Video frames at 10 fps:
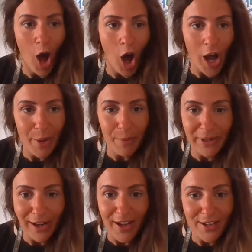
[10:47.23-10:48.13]
I
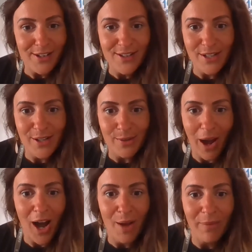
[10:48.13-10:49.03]
would like to
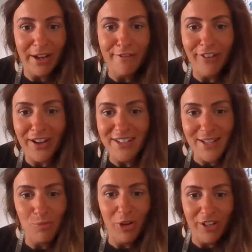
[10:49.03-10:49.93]
um, invite
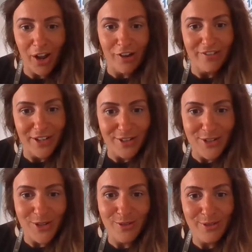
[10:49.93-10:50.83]
someone over
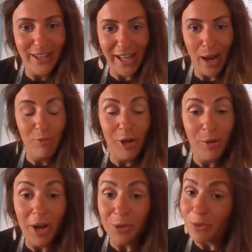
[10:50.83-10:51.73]
to the camera
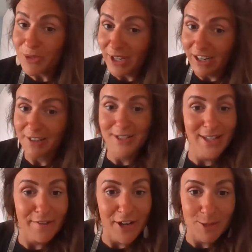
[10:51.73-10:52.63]
who I'd also like to
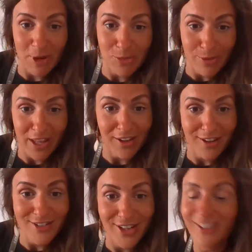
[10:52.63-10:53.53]
say a very special thank
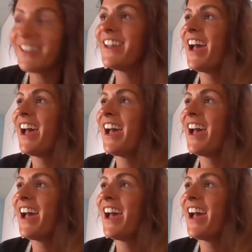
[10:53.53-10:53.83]
you to.